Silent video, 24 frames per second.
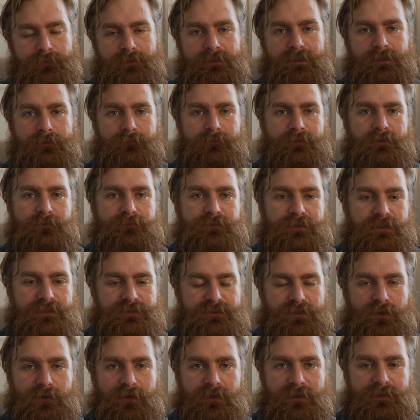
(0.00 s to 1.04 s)
hearing of these
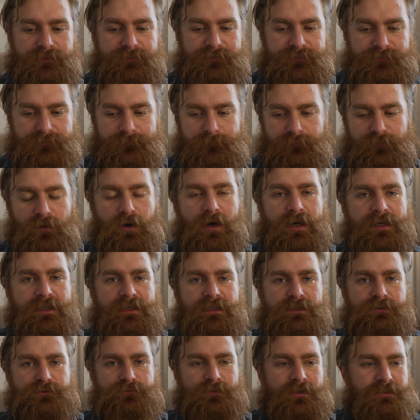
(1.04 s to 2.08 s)
guys fighting
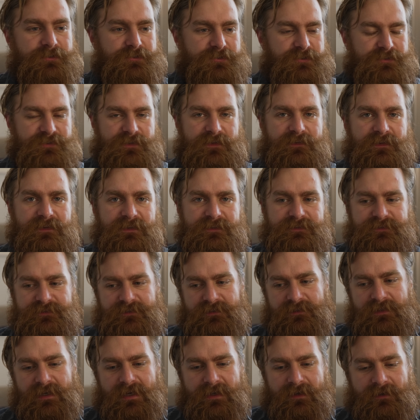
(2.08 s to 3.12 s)
in trenches and this
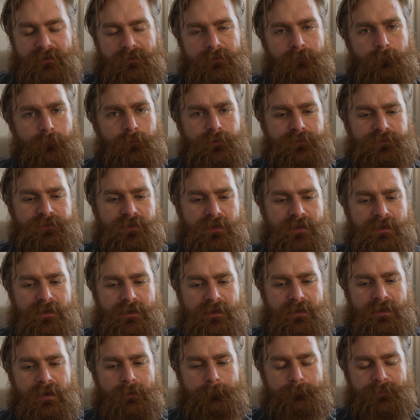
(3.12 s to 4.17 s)
and that. And it was
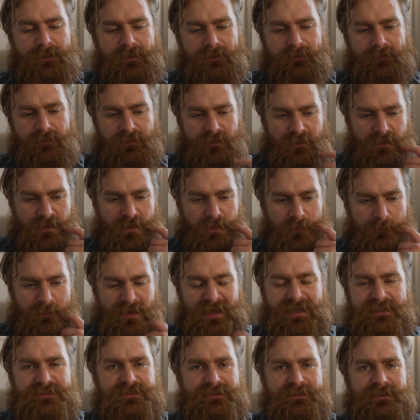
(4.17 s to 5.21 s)
a bit
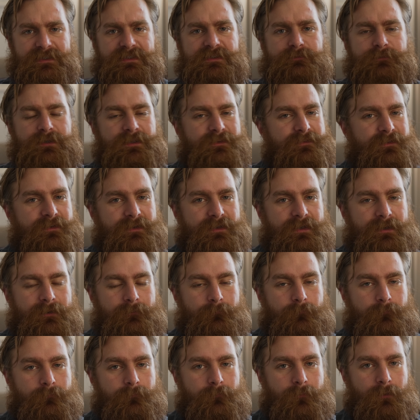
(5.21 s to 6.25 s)
puzzling to me,
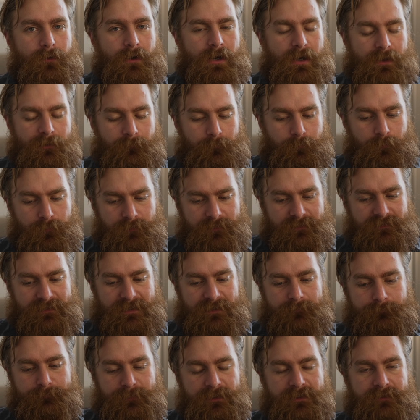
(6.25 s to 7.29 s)
thinking, wouldn't
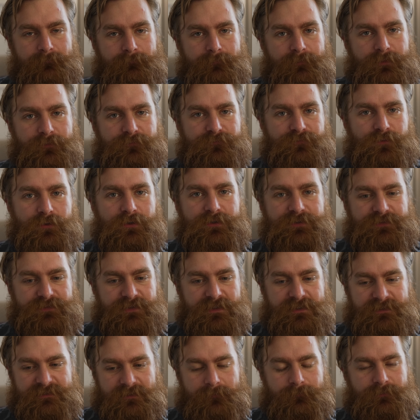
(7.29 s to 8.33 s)
that be the first
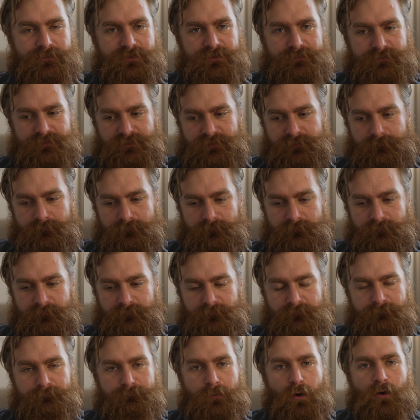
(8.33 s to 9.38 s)
things they would just
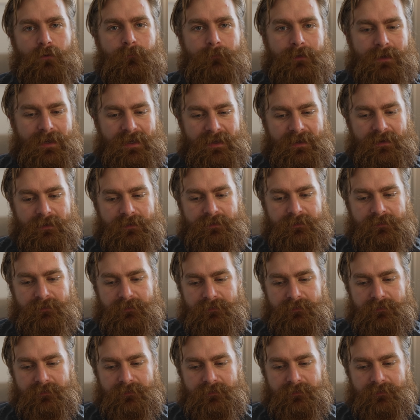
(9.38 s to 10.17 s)
bomb out?